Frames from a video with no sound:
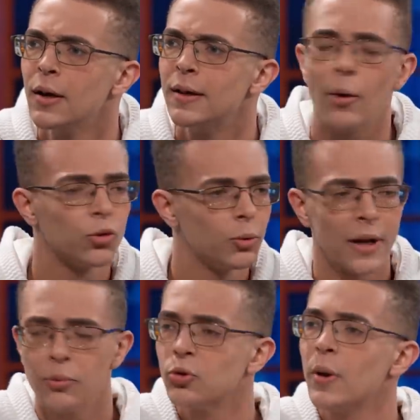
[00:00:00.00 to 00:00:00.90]
That was when
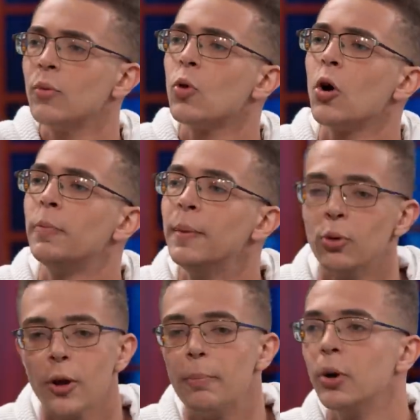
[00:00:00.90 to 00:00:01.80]
I was around wrong people.
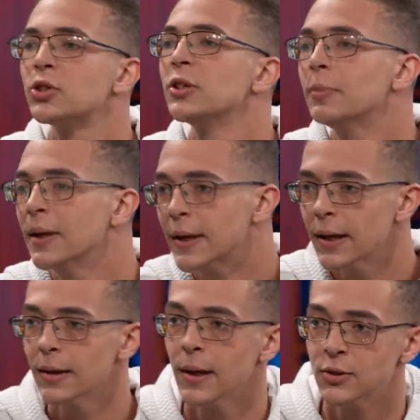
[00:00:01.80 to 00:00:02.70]
They're pushing me to
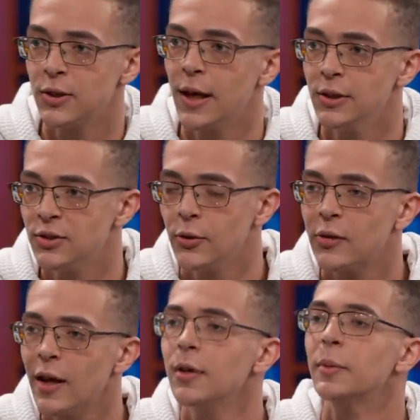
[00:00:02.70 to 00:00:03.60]
get an education. They're
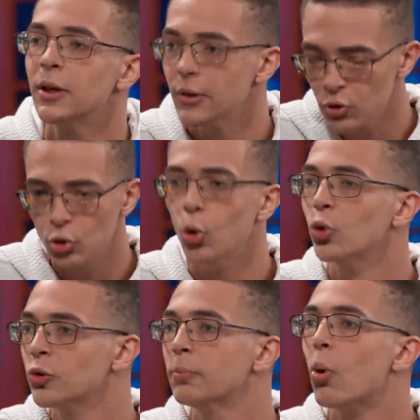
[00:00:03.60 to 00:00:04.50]
telling me school
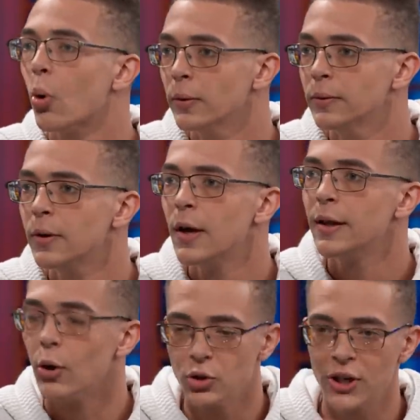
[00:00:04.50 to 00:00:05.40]
is important.
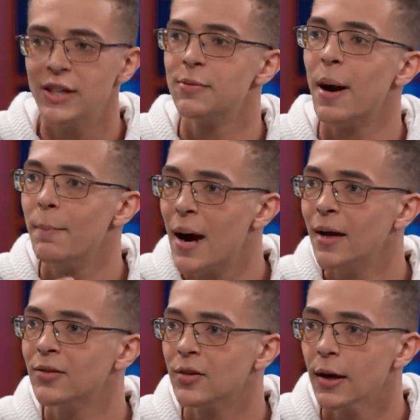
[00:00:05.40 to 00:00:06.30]
They were changing my
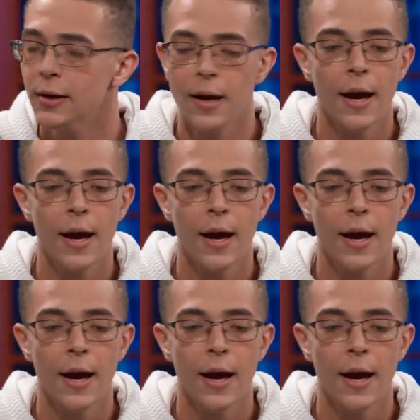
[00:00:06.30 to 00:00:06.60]
mindset.